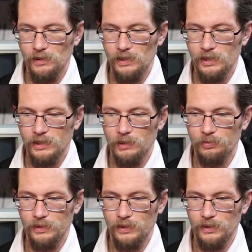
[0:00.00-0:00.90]
how can I
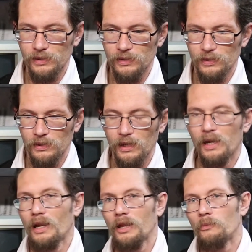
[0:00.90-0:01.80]
put this?
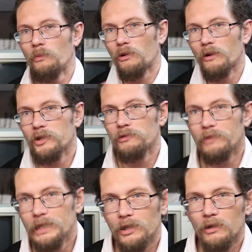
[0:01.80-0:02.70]
Like, the more of you
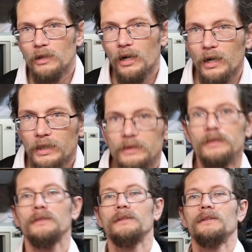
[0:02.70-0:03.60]
retro
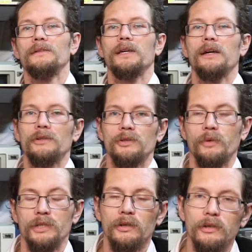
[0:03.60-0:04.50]
guys to get on
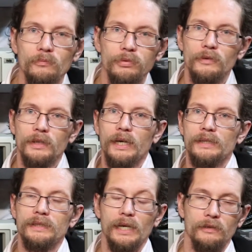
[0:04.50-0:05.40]
Twitch, you can
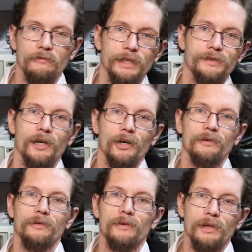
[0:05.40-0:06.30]
broadcast under
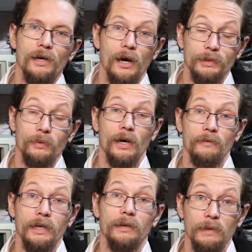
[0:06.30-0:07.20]
retro. That's where
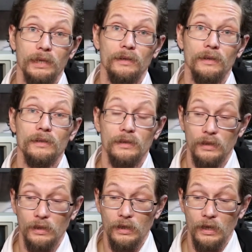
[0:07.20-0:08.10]
I'd recommend it.
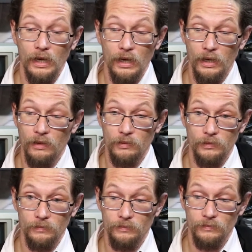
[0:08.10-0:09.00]

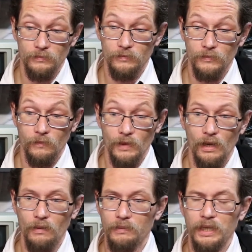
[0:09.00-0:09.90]

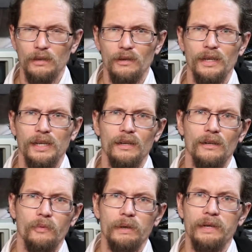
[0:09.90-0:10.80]
Get on there, get
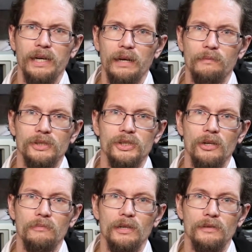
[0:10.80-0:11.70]
on a webcam and
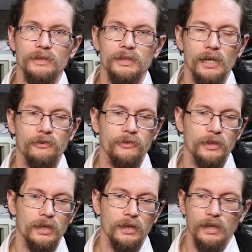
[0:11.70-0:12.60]
show them your old stuff.
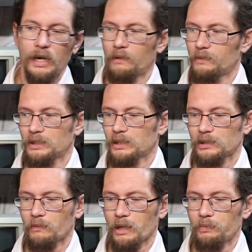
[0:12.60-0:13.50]
This is
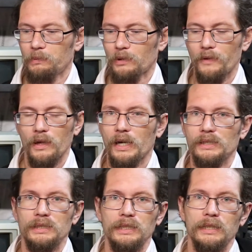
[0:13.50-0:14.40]
because some other people on there like
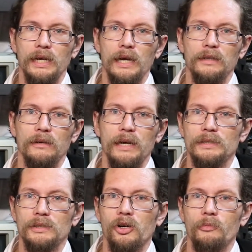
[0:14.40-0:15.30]
SceneCat, you know, he
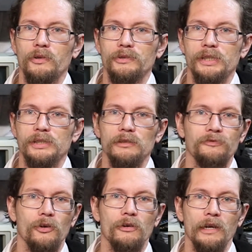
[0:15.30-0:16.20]
has this Commodore
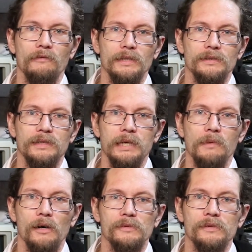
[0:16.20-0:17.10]
64 and he runs
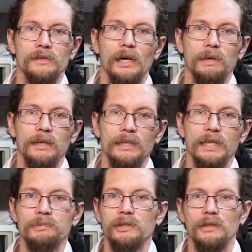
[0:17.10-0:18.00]
demos. I mean, that's
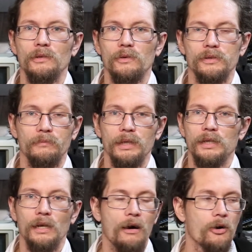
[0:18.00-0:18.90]
absolutely awesome. And you
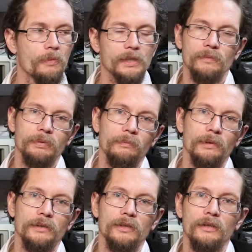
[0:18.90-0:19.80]
get a whole bunch of
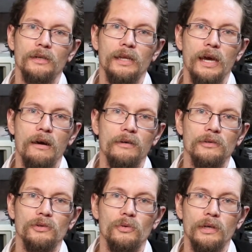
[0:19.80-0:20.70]
people that turn in there and
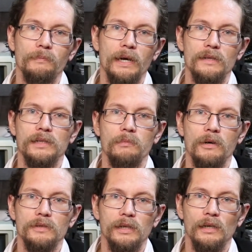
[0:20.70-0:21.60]
you're talking about the
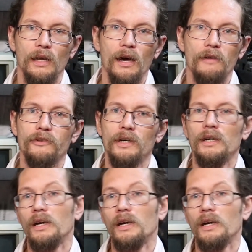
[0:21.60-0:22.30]
demo scene live.